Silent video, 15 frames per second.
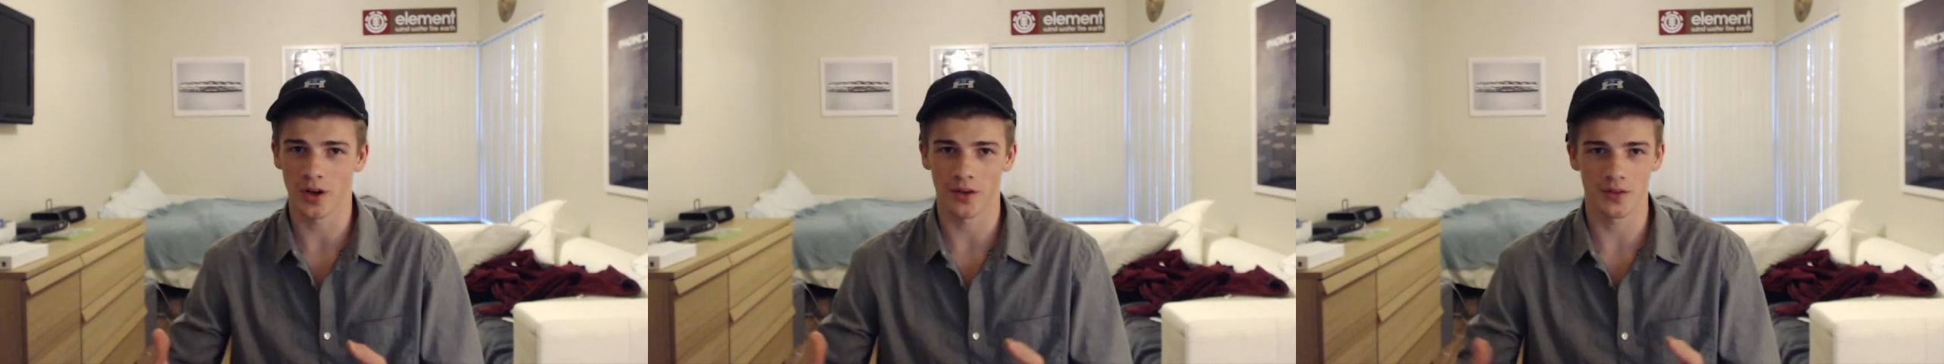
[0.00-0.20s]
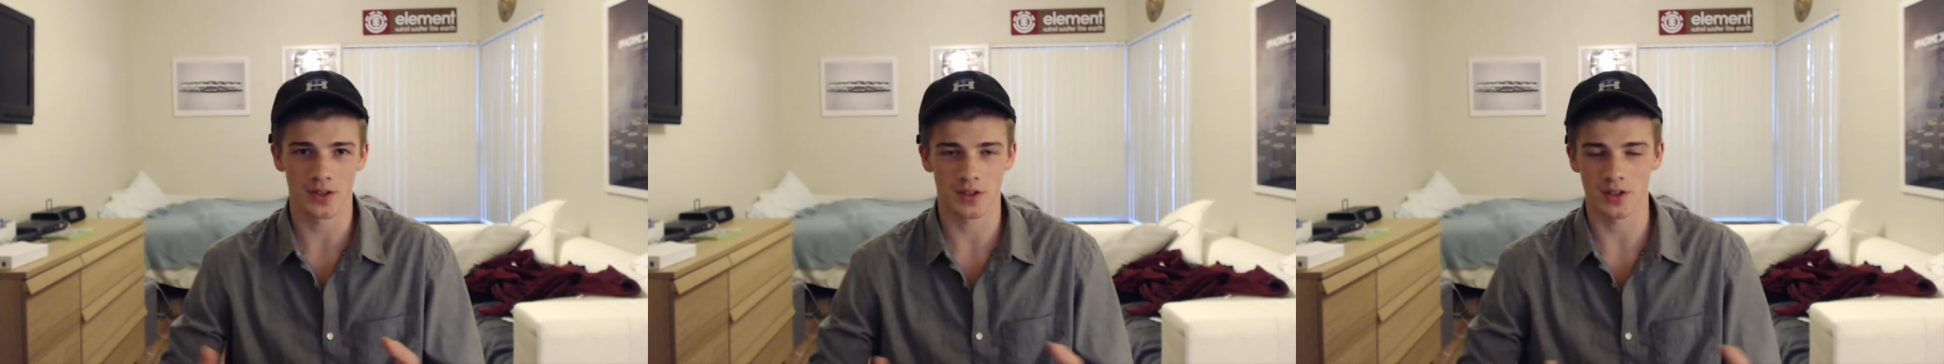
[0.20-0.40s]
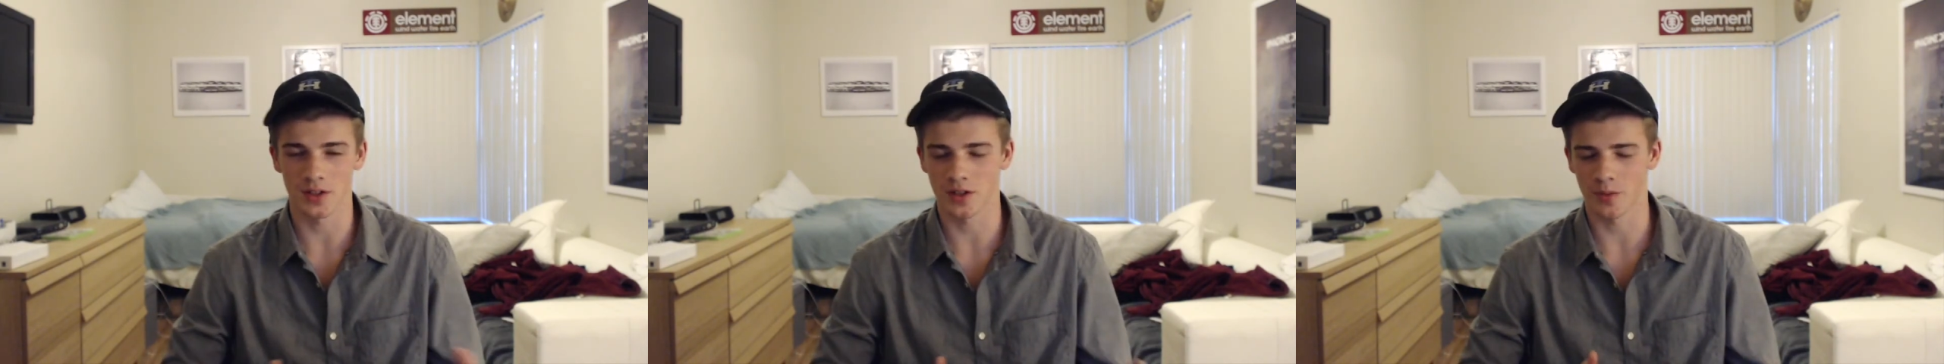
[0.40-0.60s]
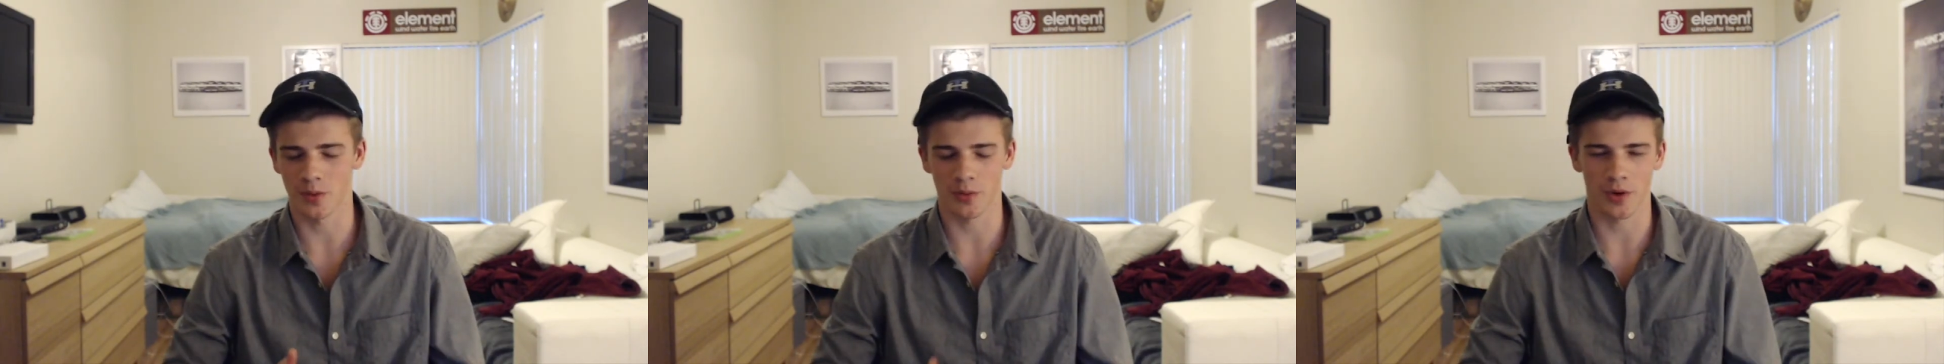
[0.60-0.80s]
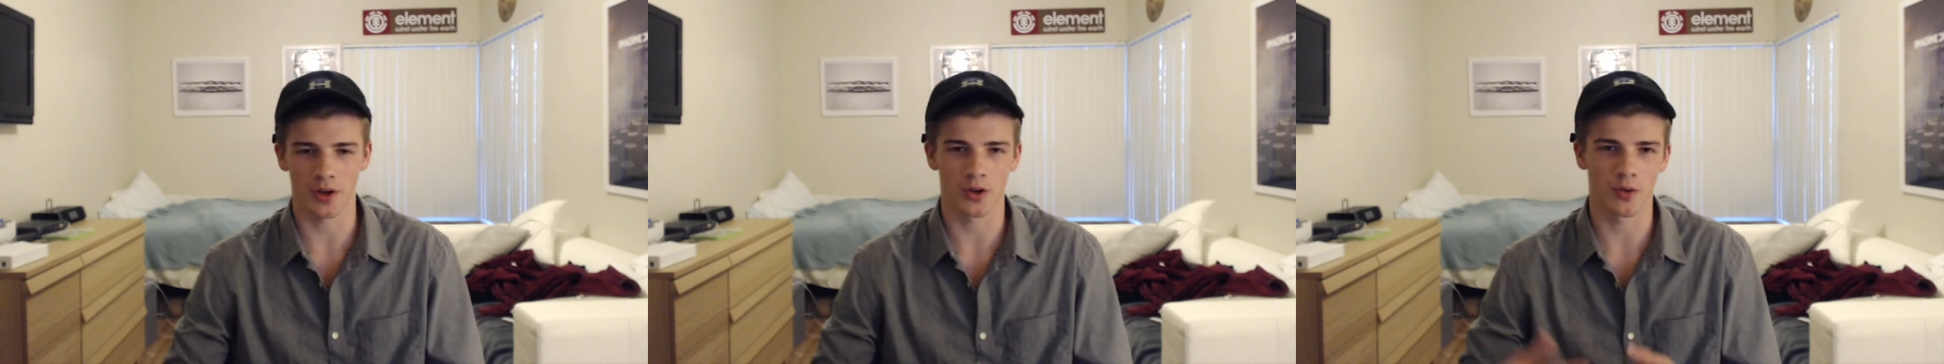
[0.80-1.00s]
obviously,
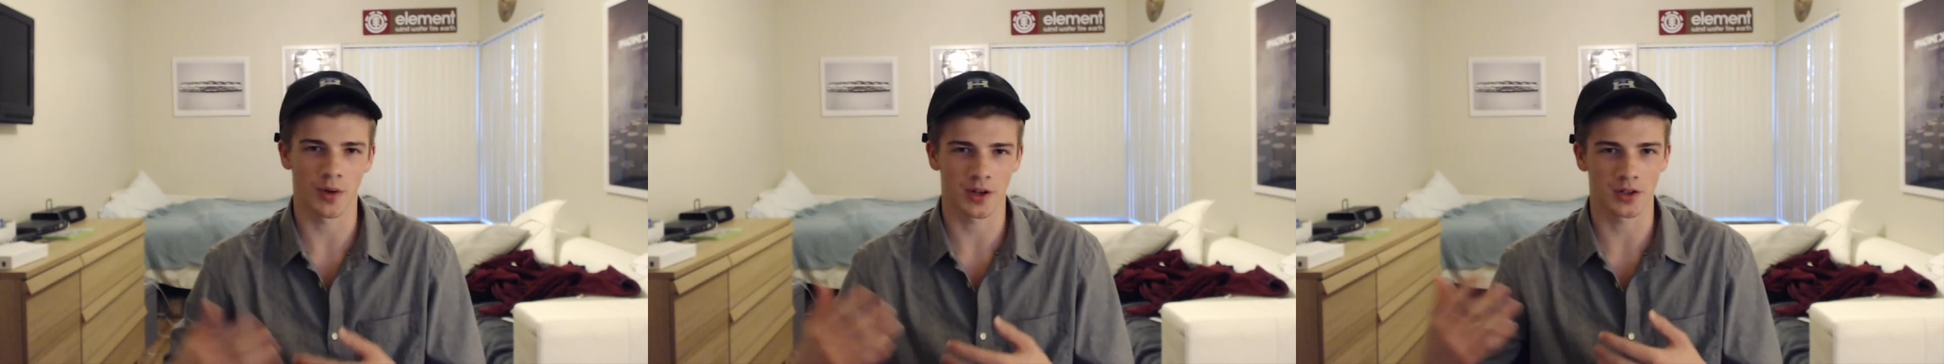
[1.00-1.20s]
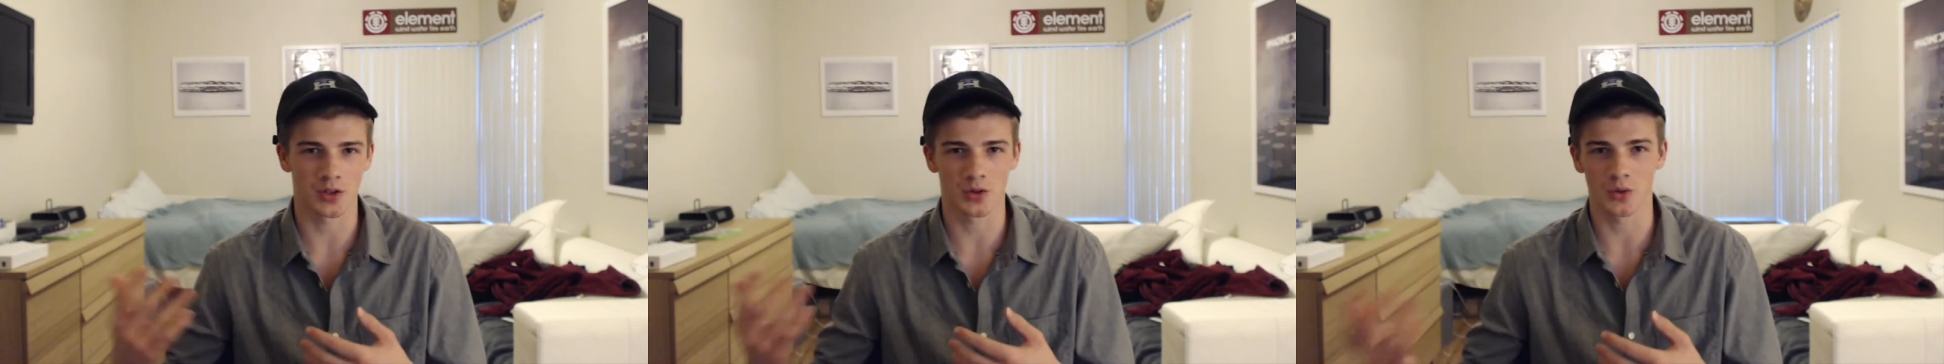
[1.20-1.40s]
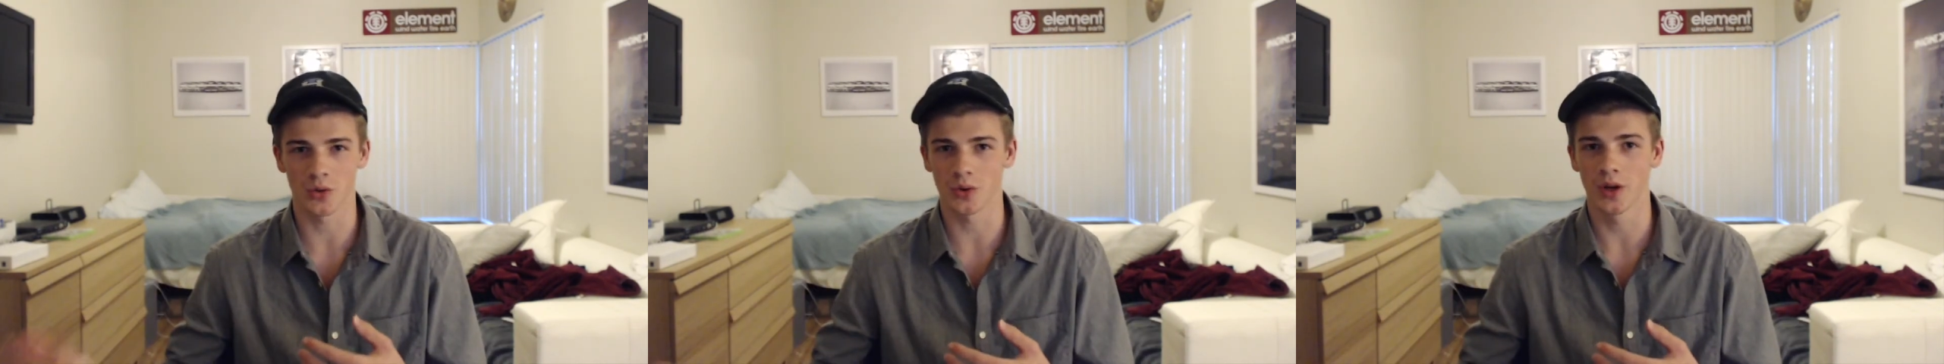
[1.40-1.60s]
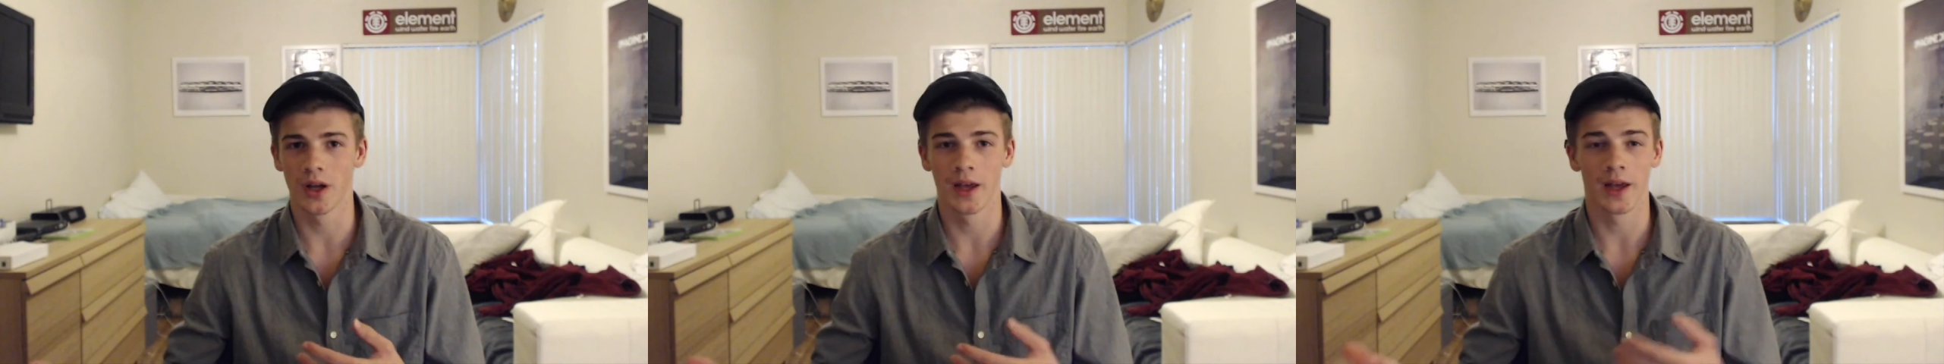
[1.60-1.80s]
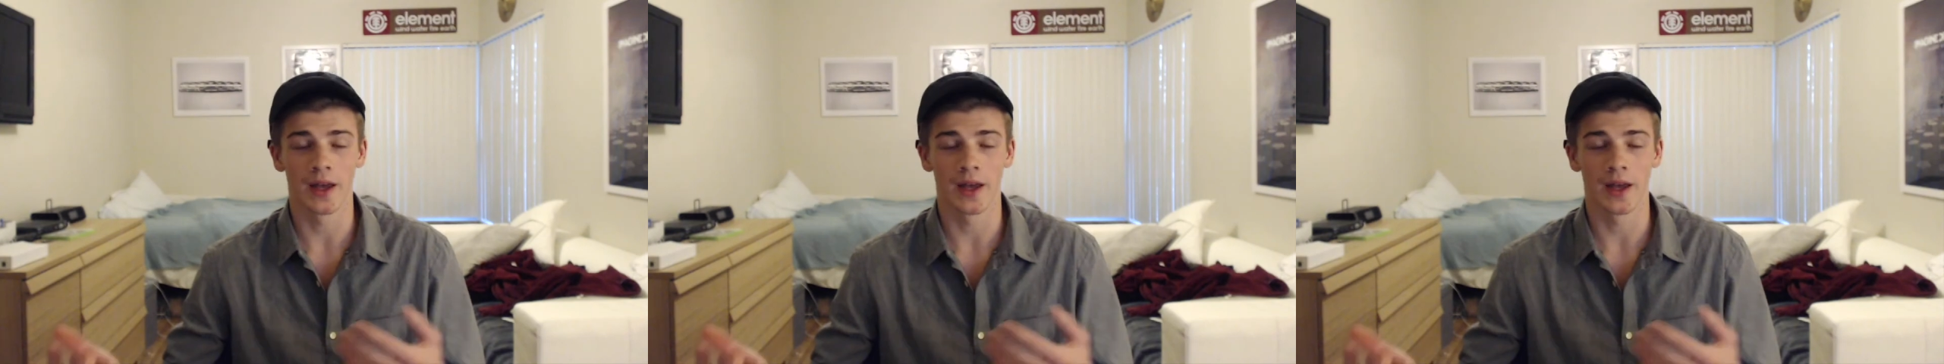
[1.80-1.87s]
summer break, go back to school.